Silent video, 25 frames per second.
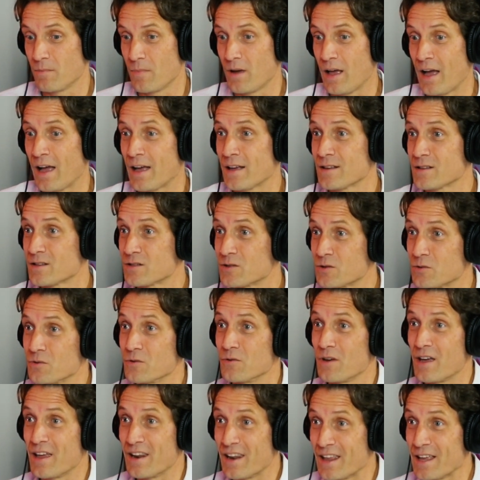has
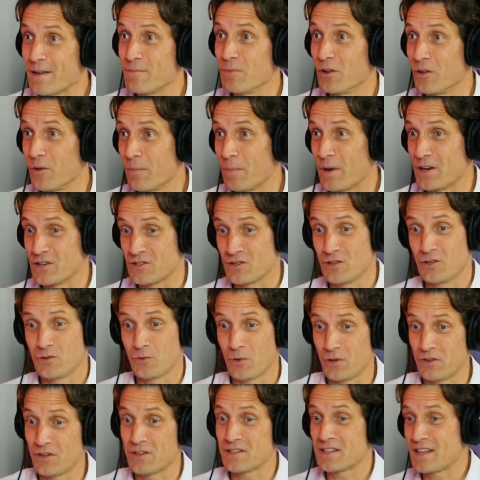to enable the patient
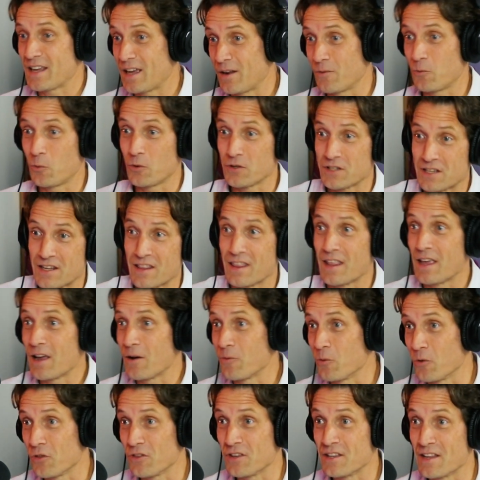to understand what's in there,
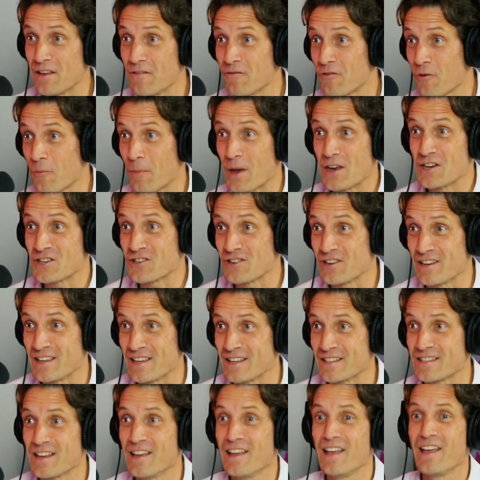what the information
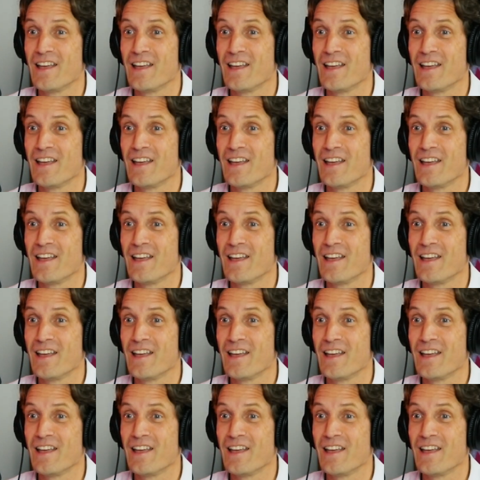is,